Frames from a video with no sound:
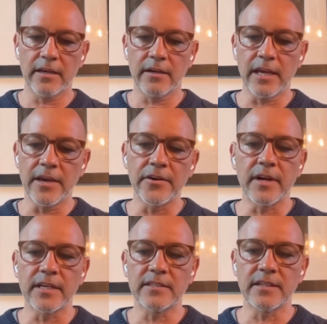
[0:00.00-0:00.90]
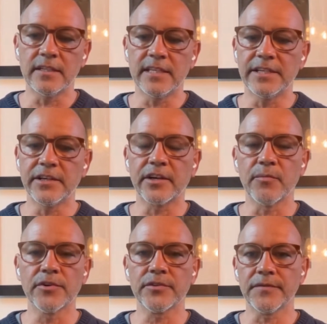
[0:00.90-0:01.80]
interested in teaching
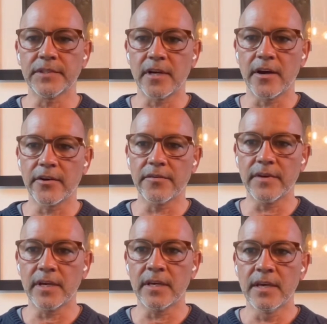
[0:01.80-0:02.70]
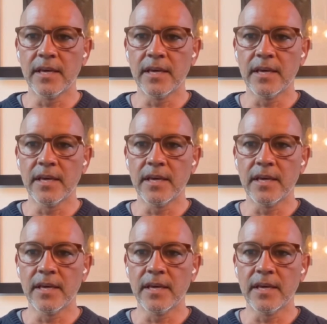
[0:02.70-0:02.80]
commercial photography.